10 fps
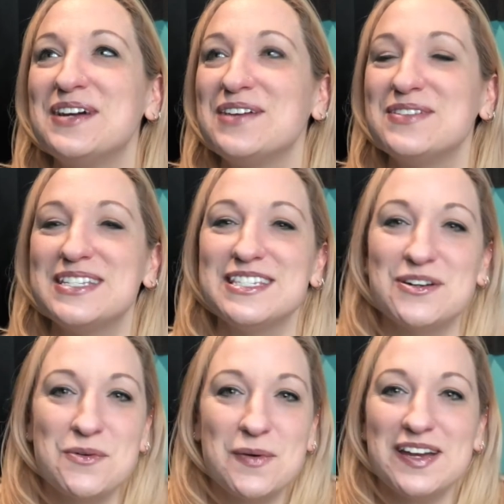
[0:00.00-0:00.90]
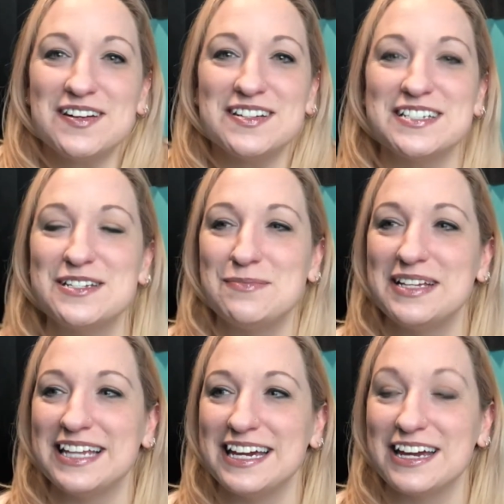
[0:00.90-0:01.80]
it was so weird to be
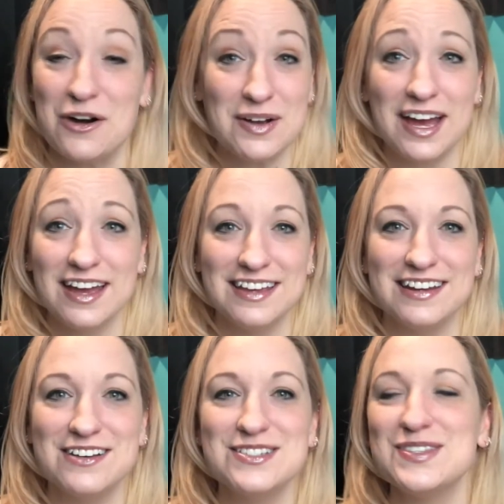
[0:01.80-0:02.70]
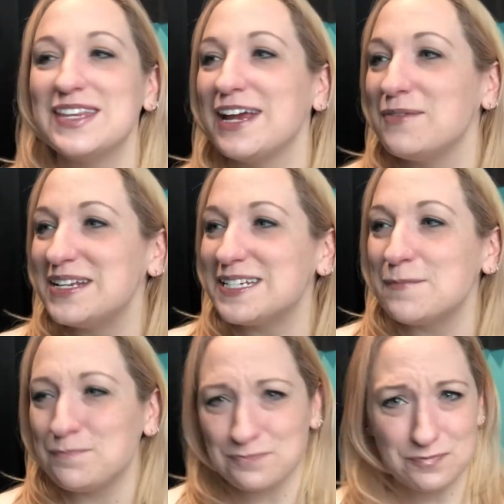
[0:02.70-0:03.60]
like, okay, you know, so then I went,
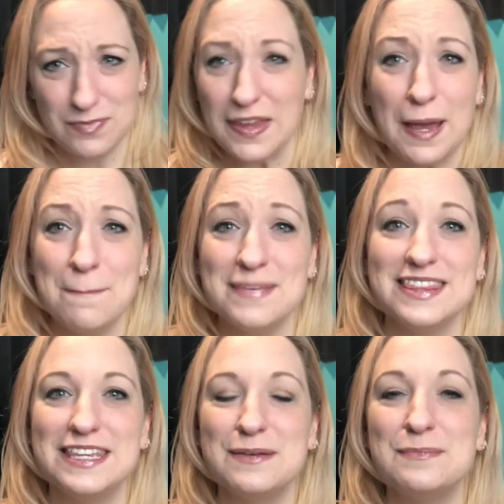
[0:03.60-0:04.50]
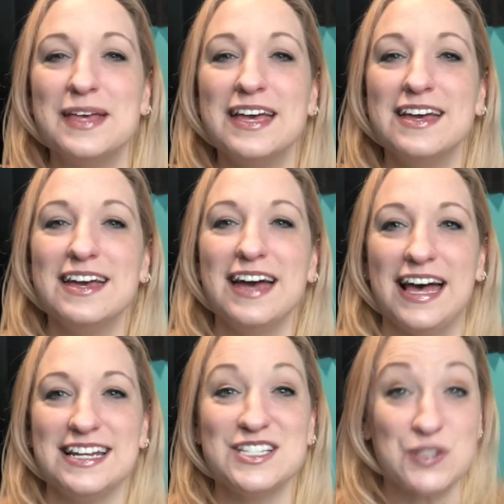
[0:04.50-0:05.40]
I met them
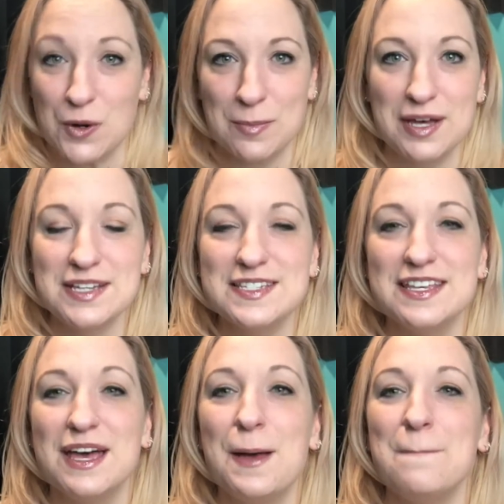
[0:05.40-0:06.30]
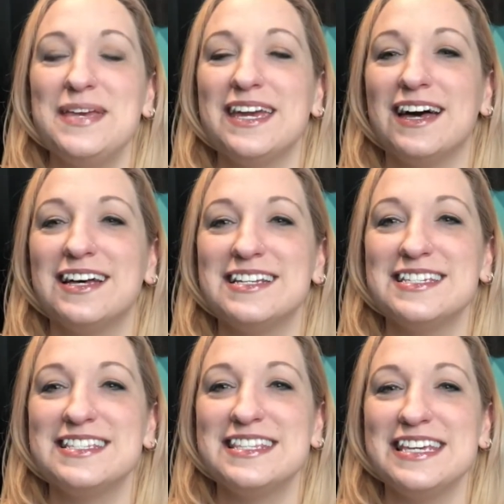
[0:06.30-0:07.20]
at a Starbucks
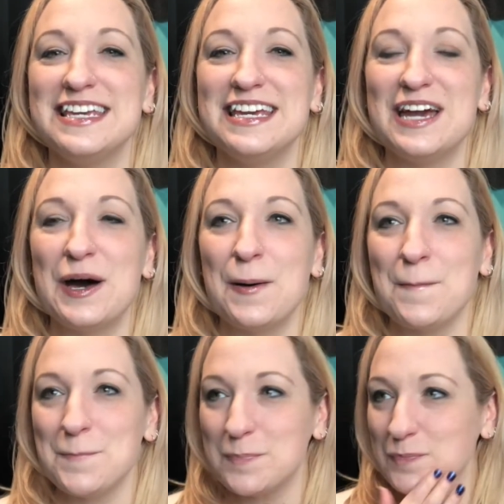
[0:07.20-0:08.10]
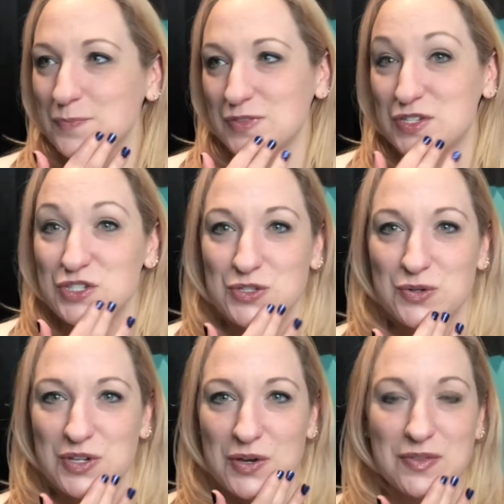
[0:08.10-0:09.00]
because the, um, the
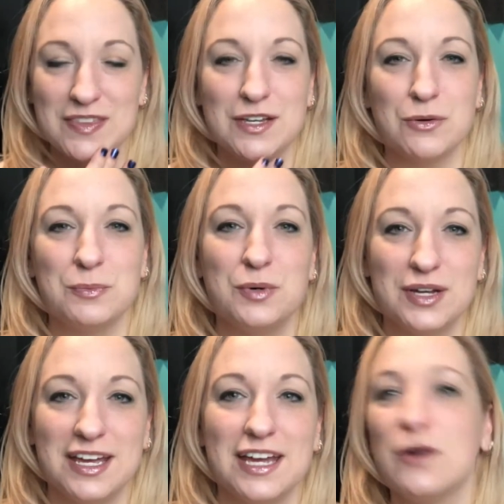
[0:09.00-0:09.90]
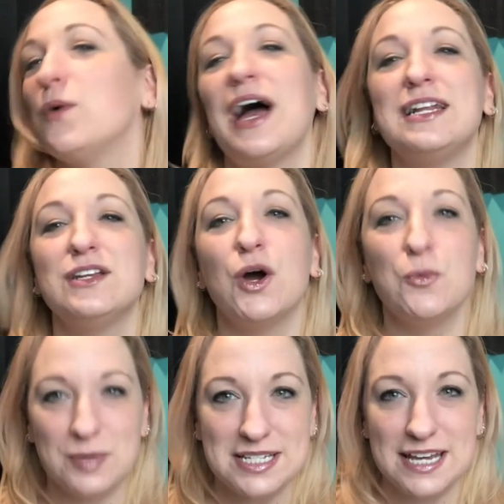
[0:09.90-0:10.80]
studio that they were booking hadn't
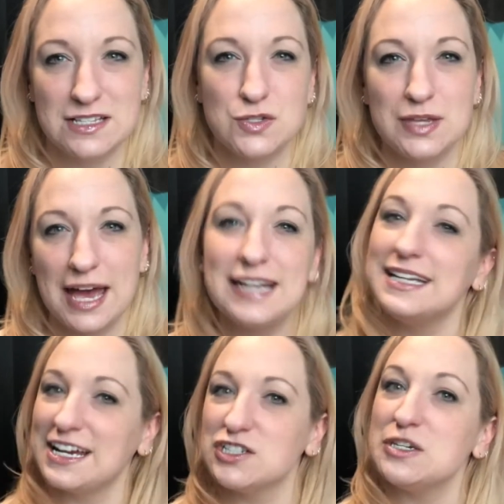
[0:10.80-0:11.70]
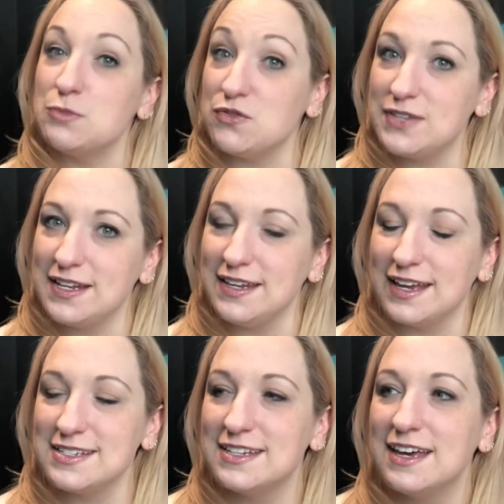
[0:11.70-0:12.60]
opened yet. So they hadn't actually moved in yet.